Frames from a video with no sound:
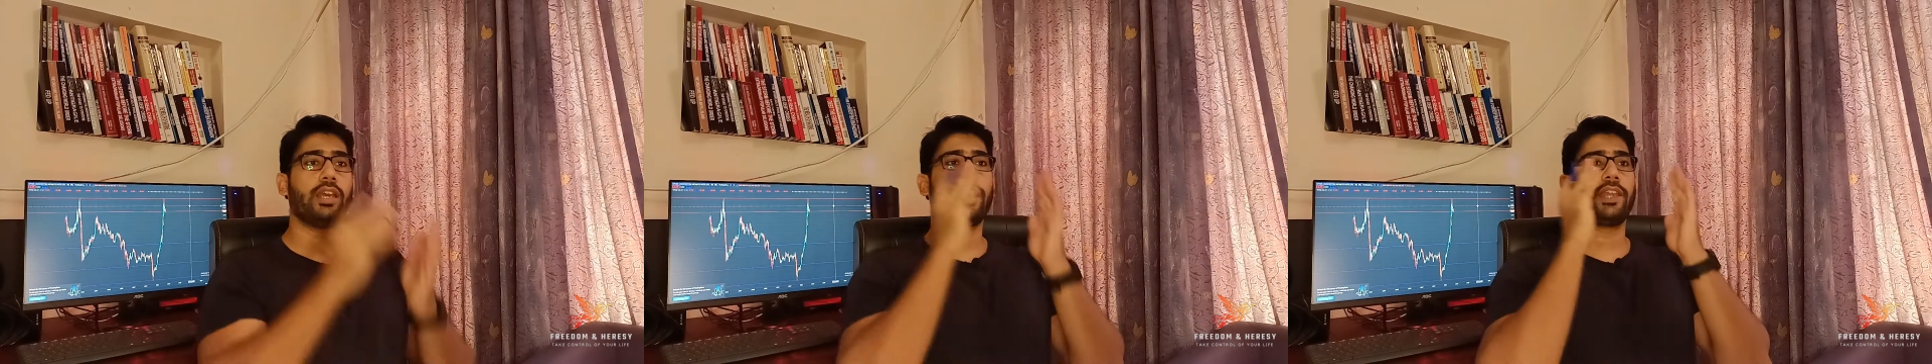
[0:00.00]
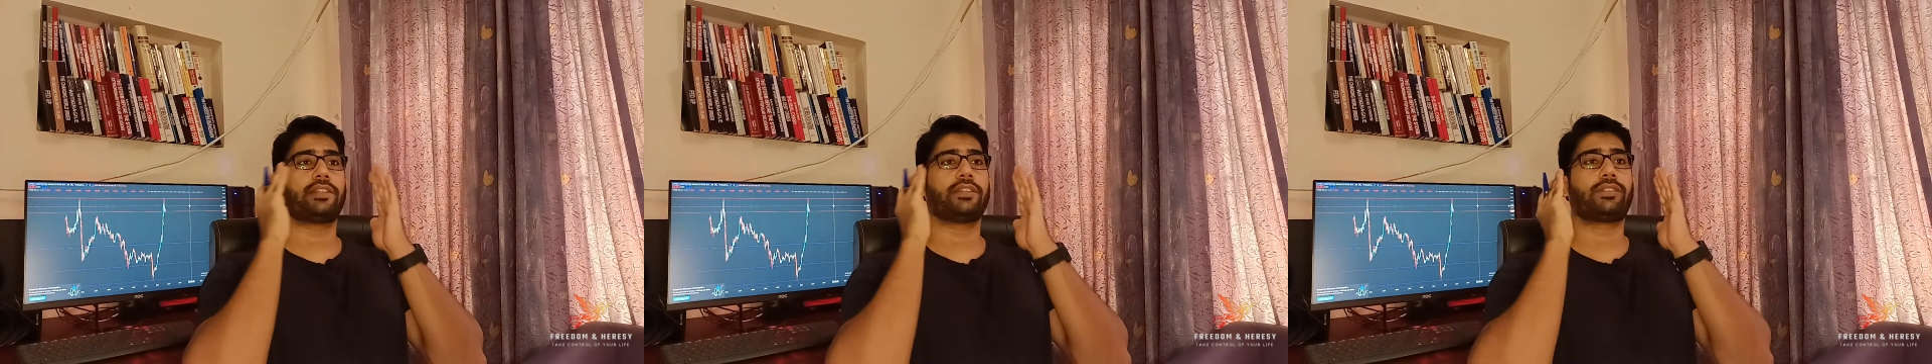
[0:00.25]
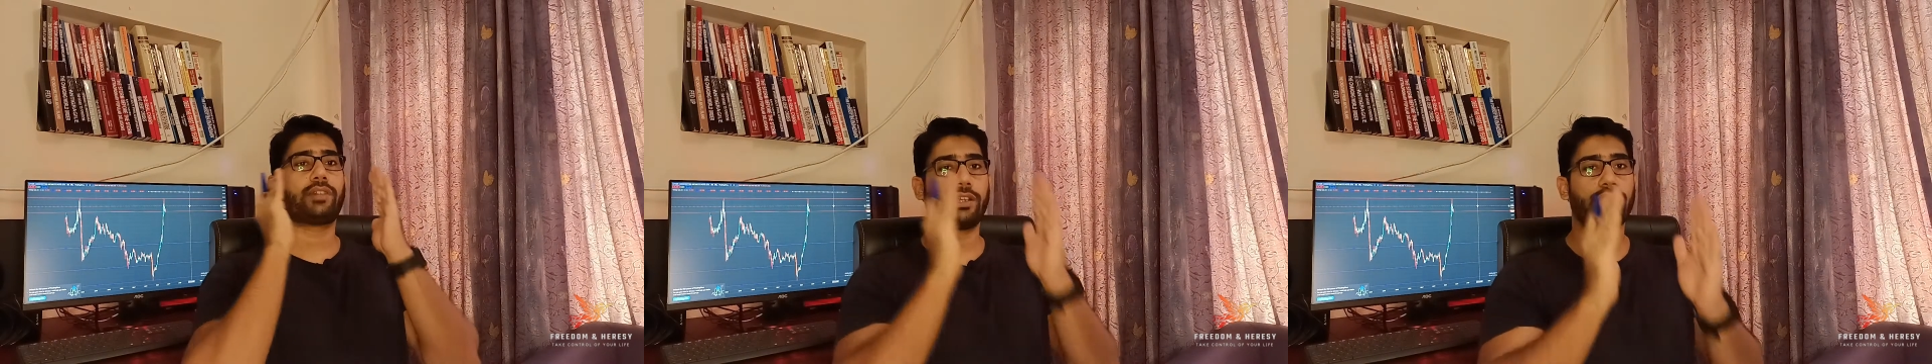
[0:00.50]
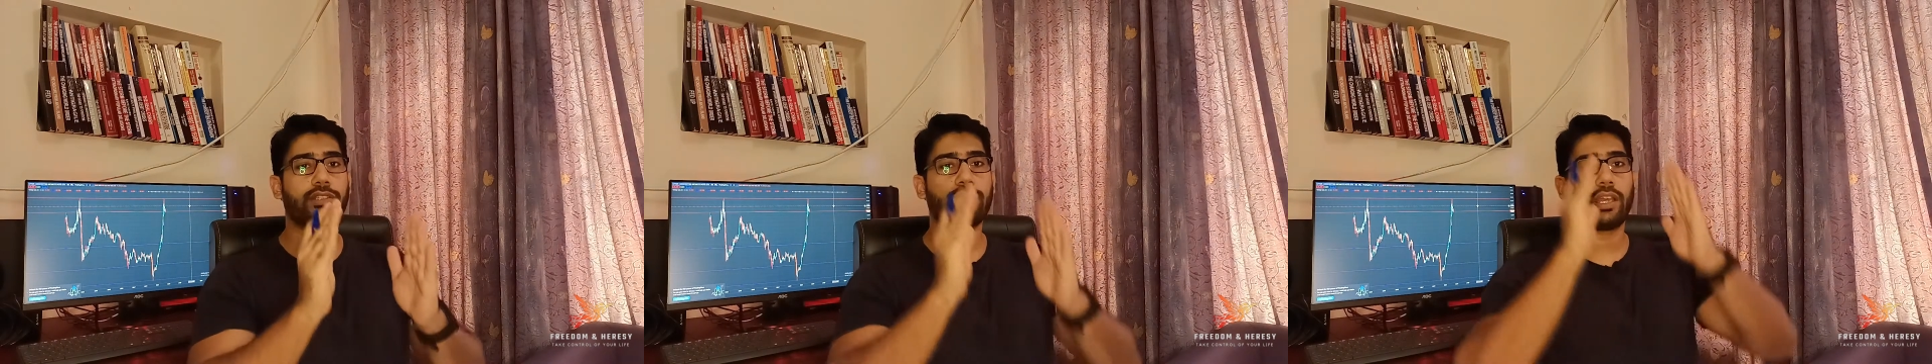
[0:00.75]
it
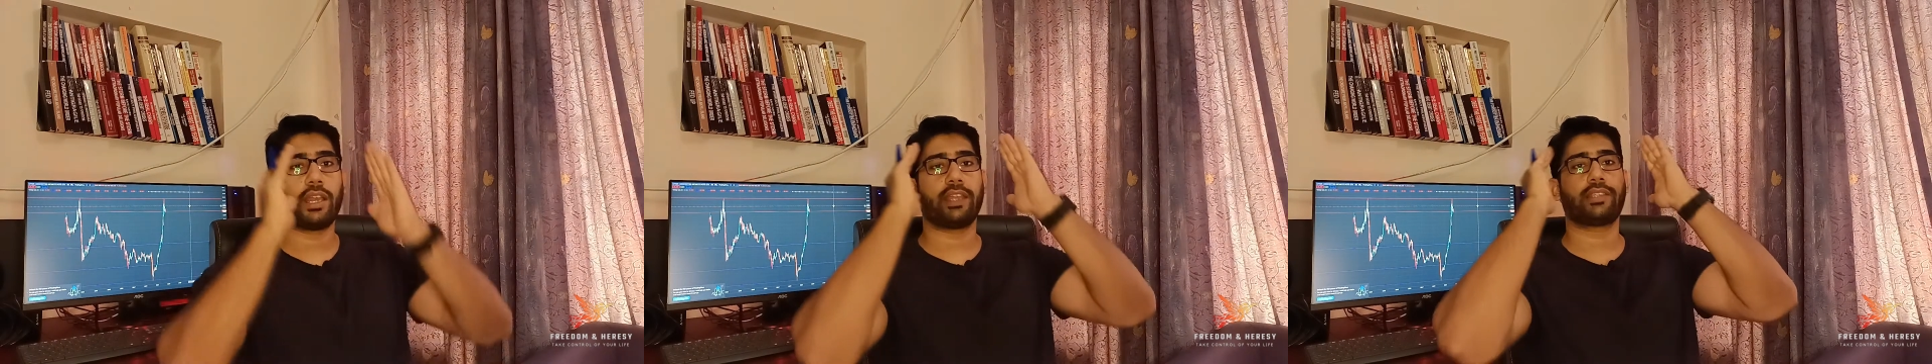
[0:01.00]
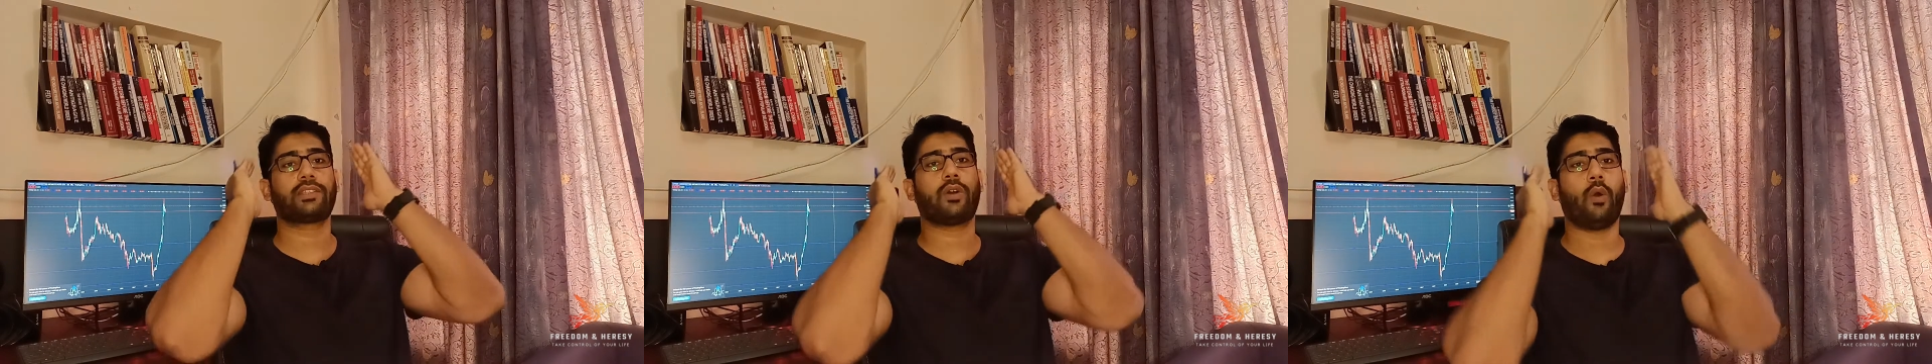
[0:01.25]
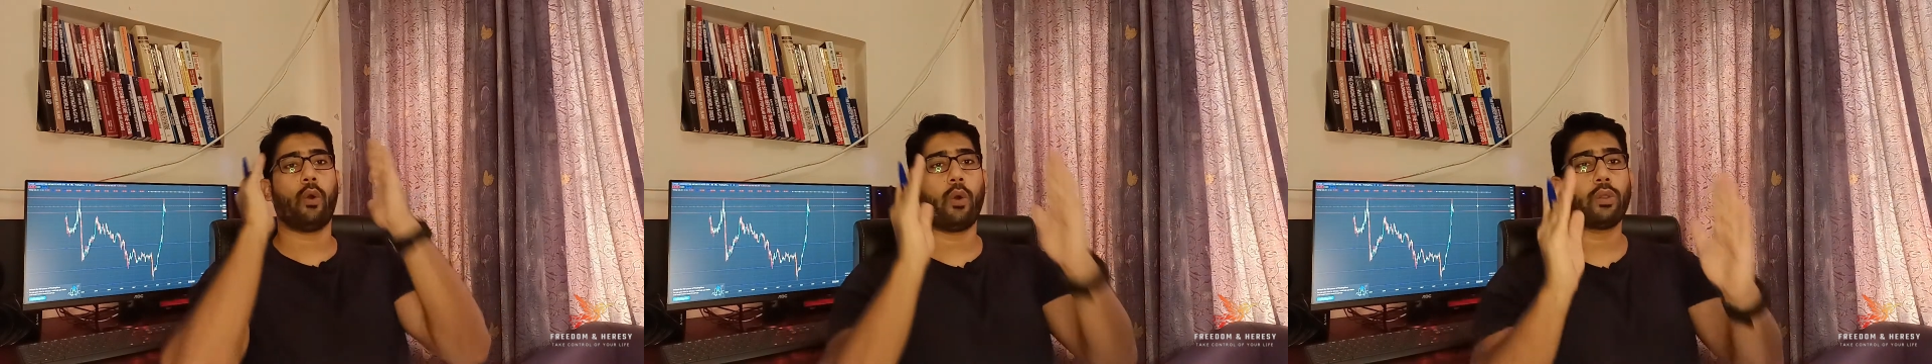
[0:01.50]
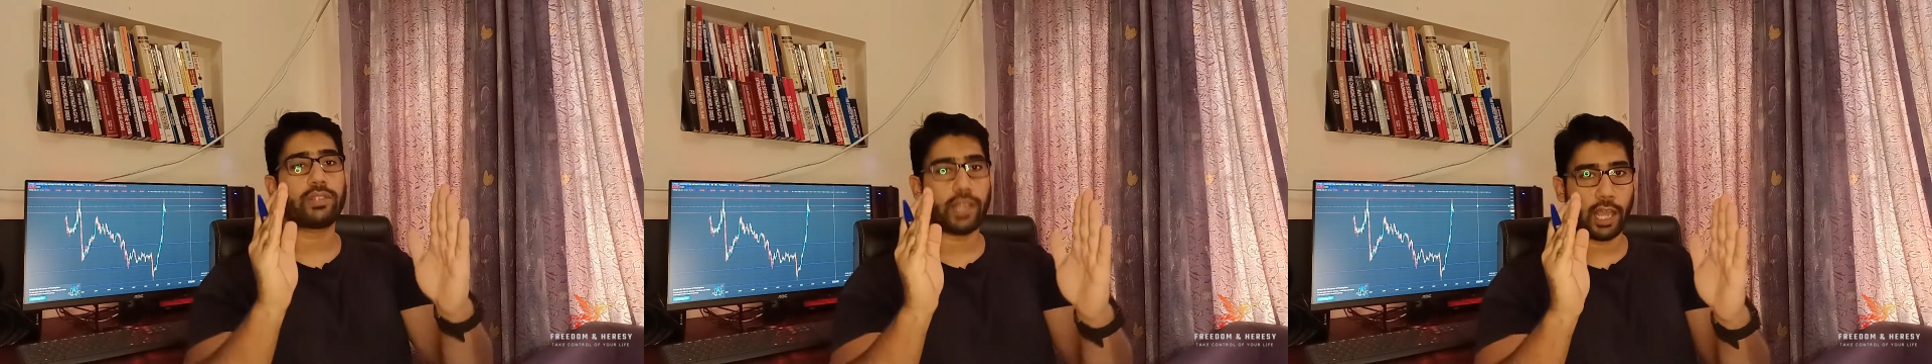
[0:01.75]
touched its
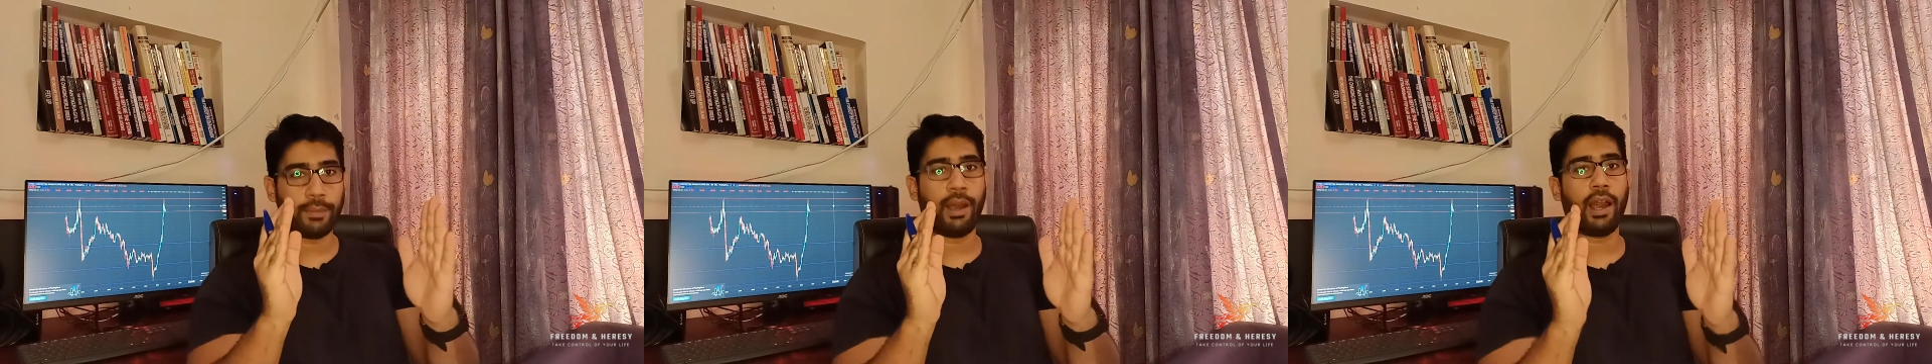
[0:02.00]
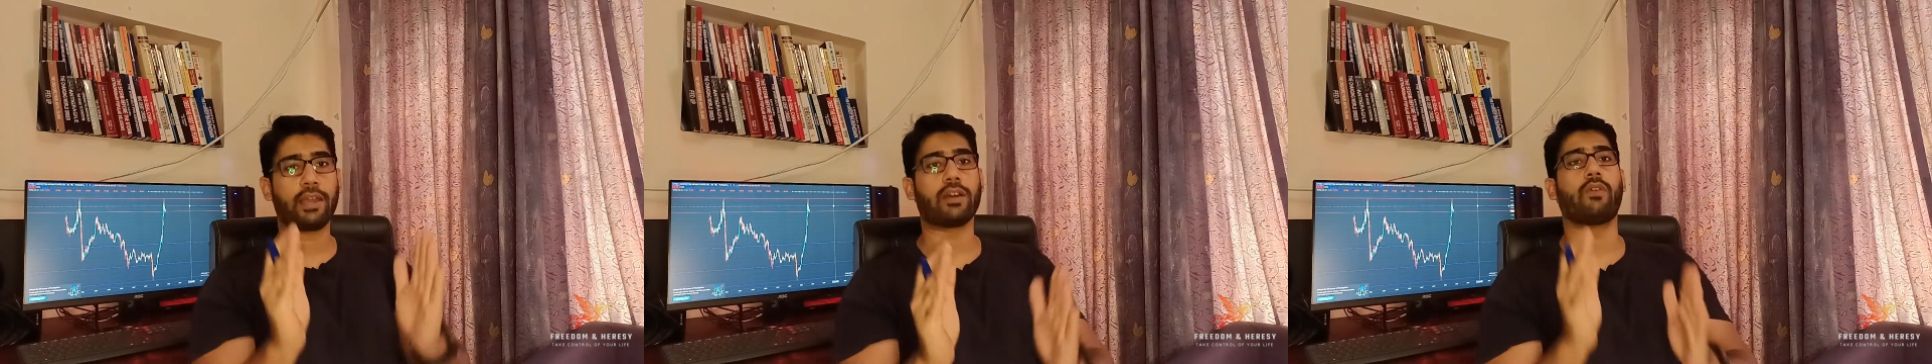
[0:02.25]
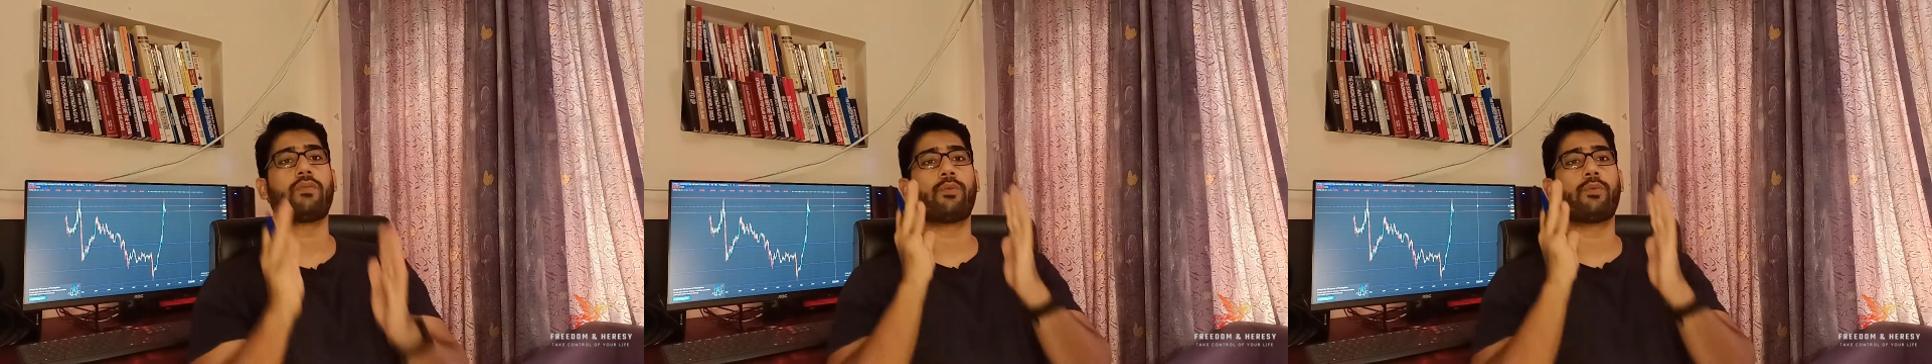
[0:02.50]
all-time high of